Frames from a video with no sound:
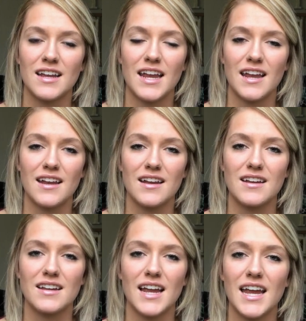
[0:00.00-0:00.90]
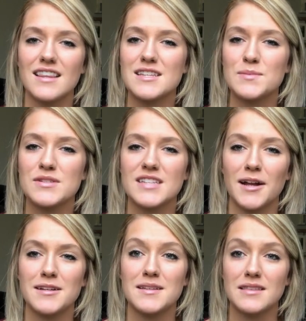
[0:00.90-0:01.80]
and I had this
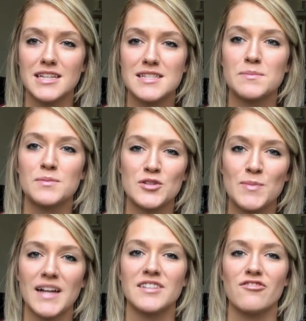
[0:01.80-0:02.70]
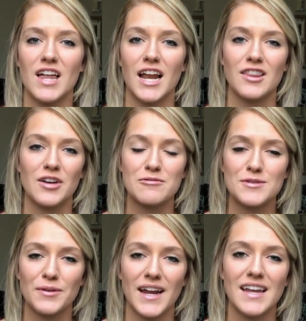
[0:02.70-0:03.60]
perspective that I thought was
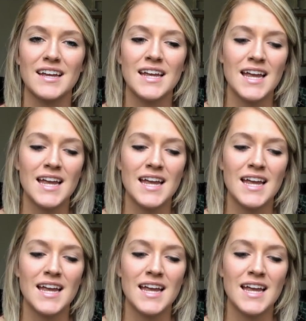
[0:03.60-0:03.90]
great,